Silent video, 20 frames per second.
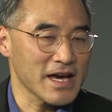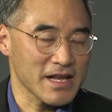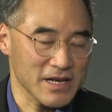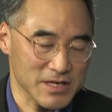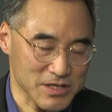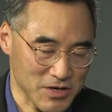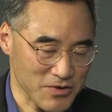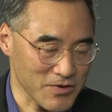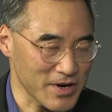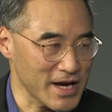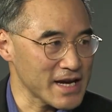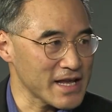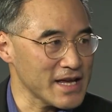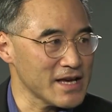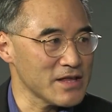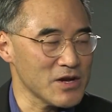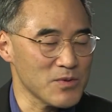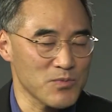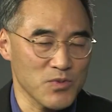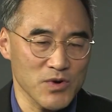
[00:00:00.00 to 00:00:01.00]
That is correct.
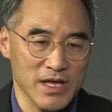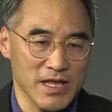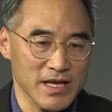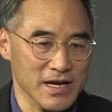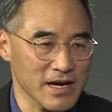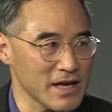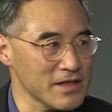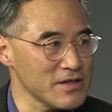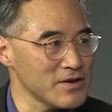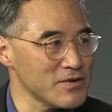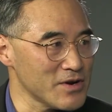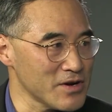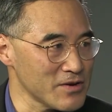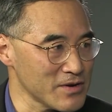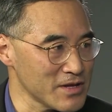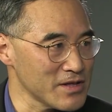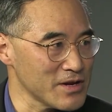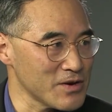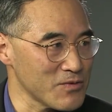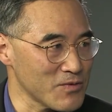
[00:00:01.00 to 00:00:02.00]
Yeah, they're breathing on their
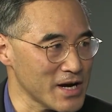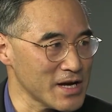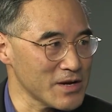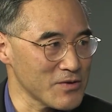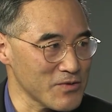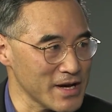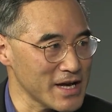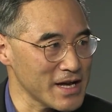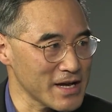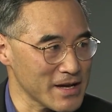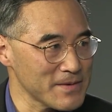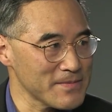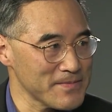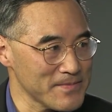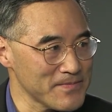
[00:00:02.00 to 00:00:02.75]
own and they're wide awake.